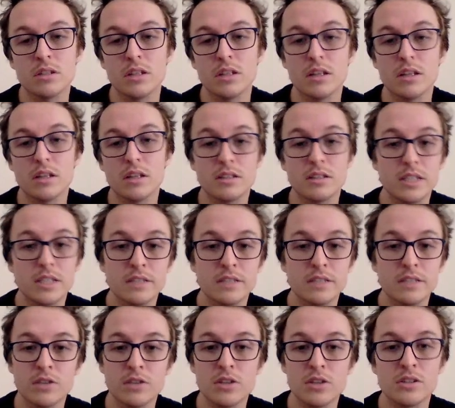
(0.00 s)
thicker
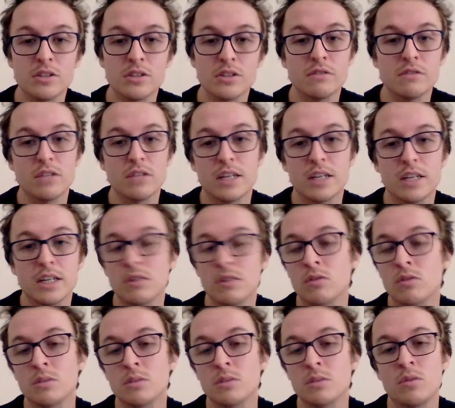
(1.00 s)
version for like an older
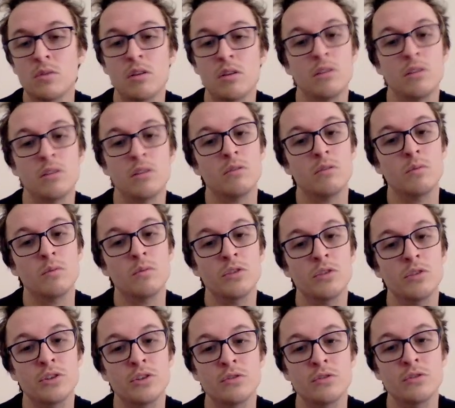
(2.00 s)
model, or a more
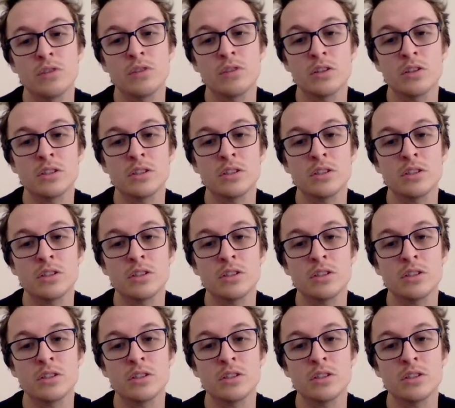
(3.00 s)
new version.